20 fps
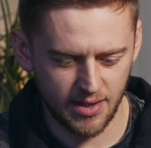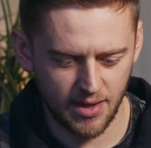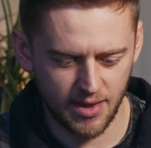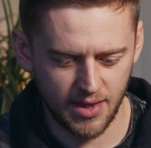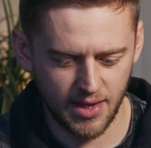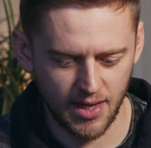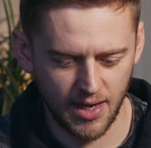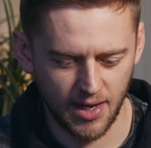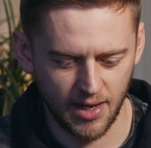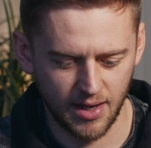
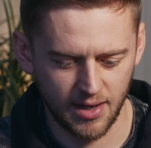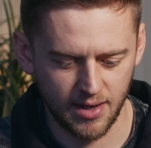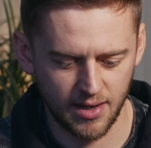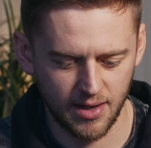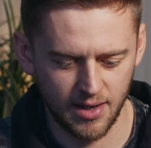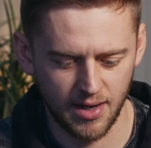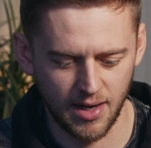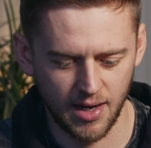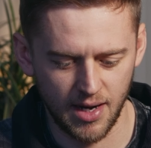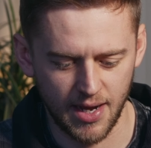thing
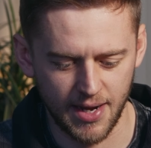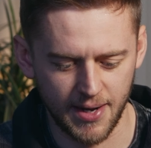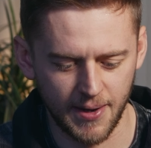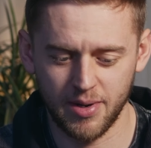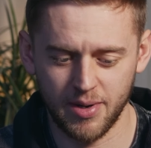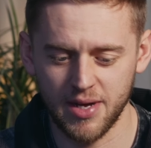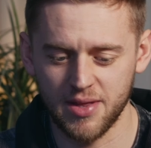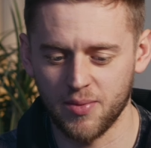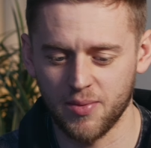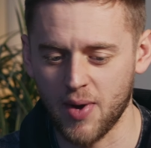a light.
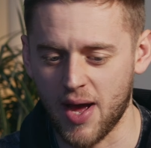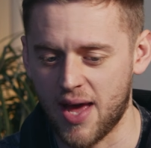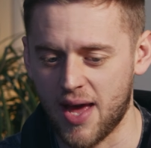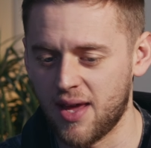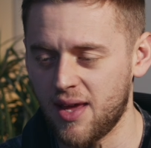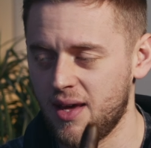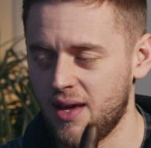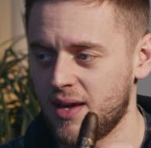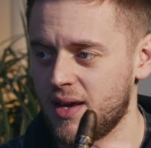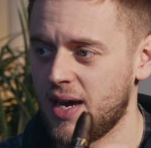By the
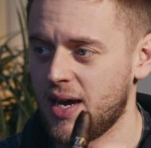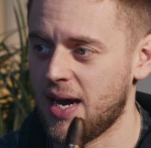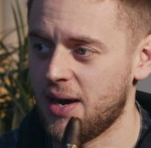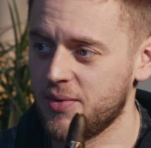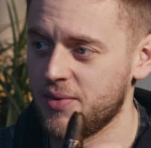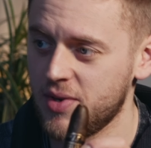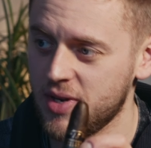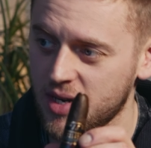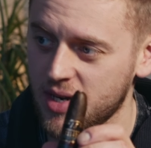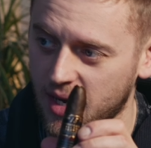way, how
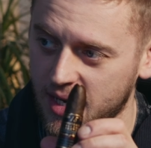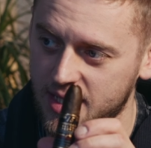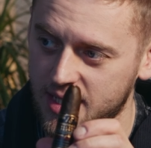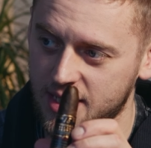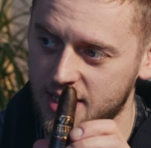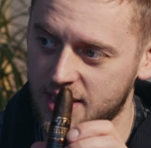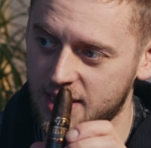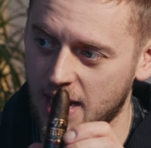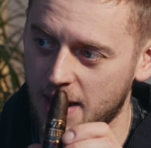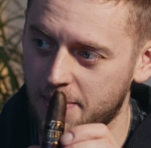
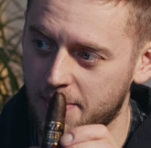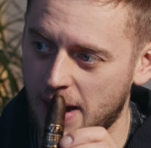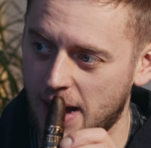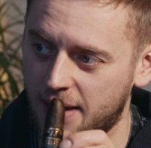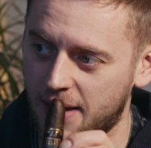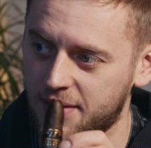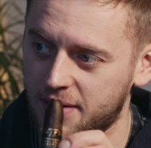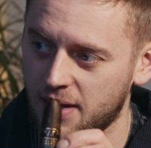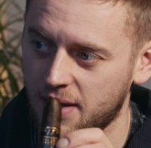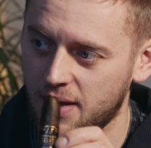nice is that band?